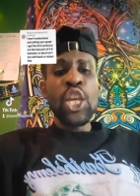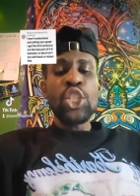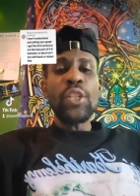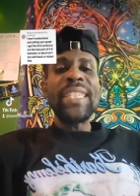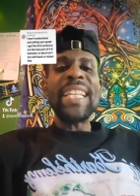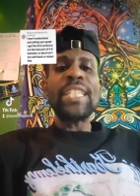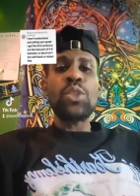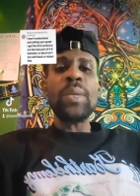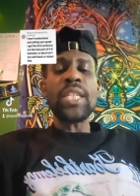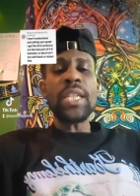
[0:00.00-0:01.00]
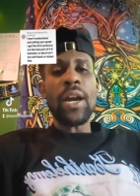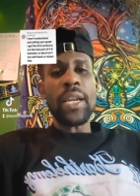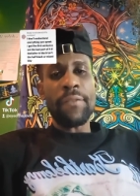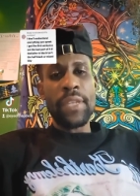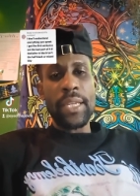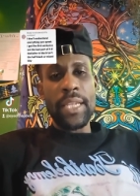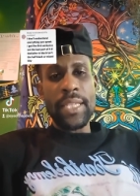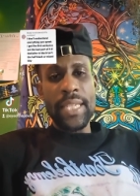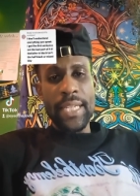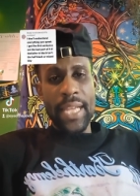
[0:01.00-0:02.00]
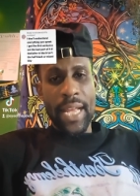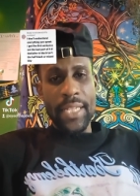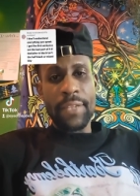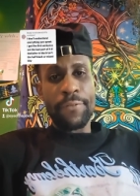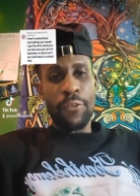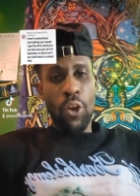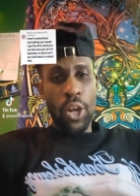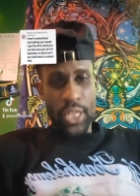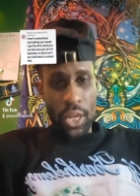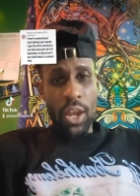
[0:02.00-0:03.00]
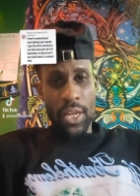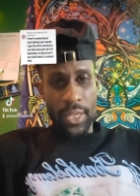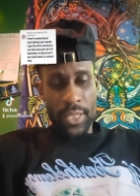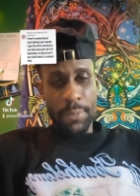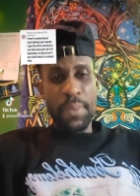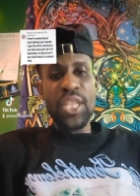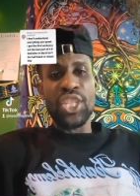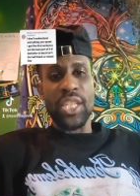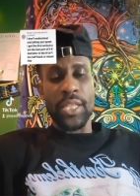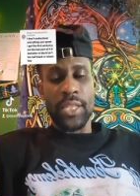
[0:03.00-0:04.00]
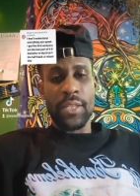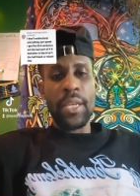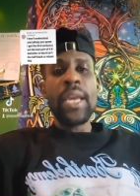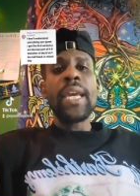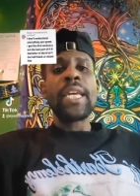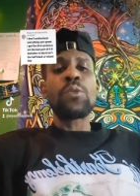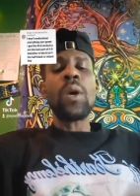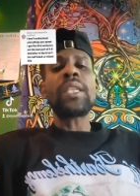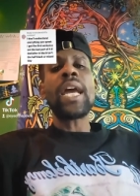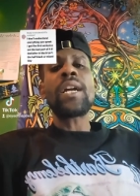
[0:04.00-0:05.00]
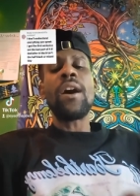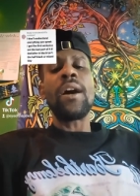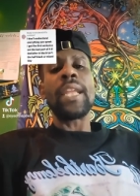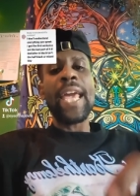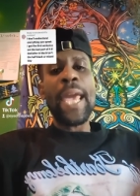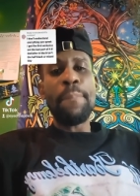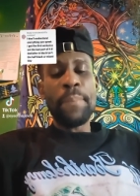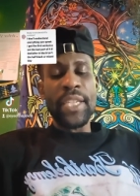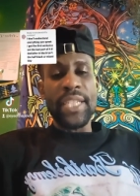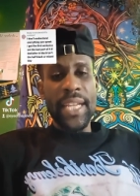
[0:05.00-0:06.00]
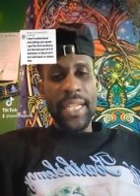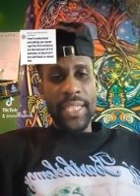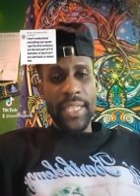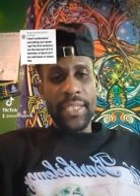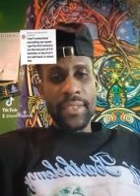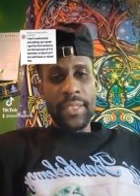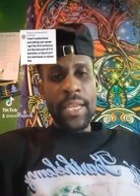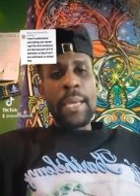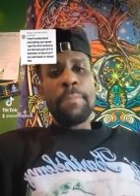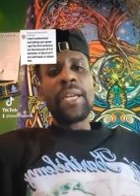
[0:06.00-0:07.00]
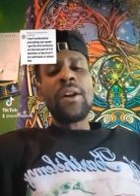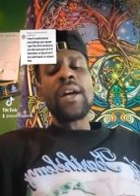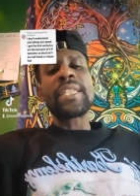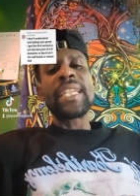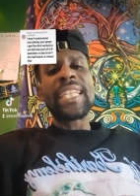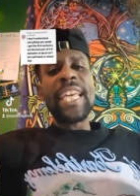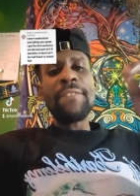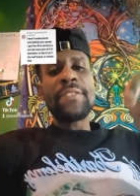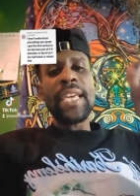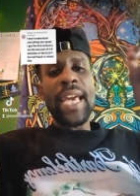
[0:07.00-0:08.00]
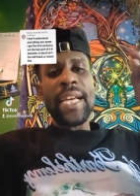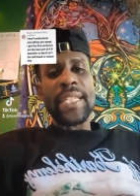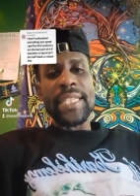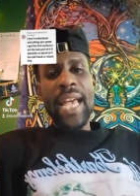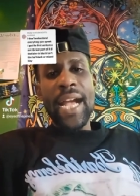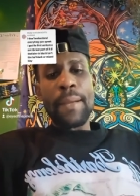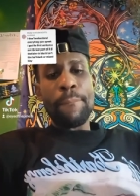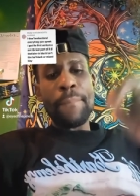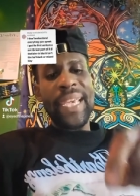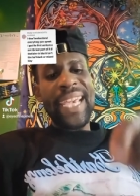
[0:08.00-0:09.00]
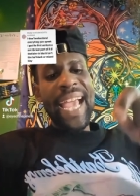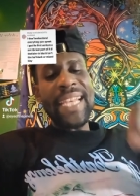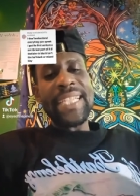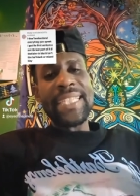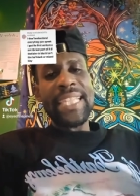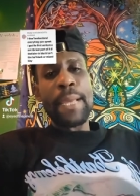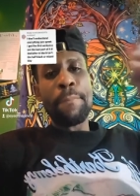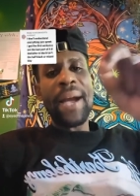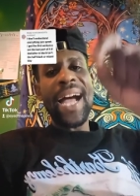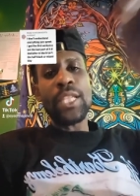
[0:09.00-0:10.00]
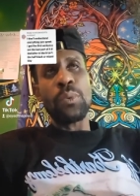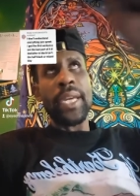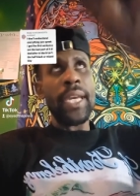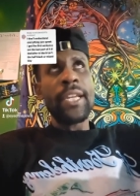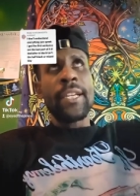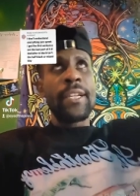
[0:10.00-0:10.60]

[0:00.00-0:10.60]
So this switching on of the, the signals for taller species is what I call epigenetic because it gives the exact mechanistic pathway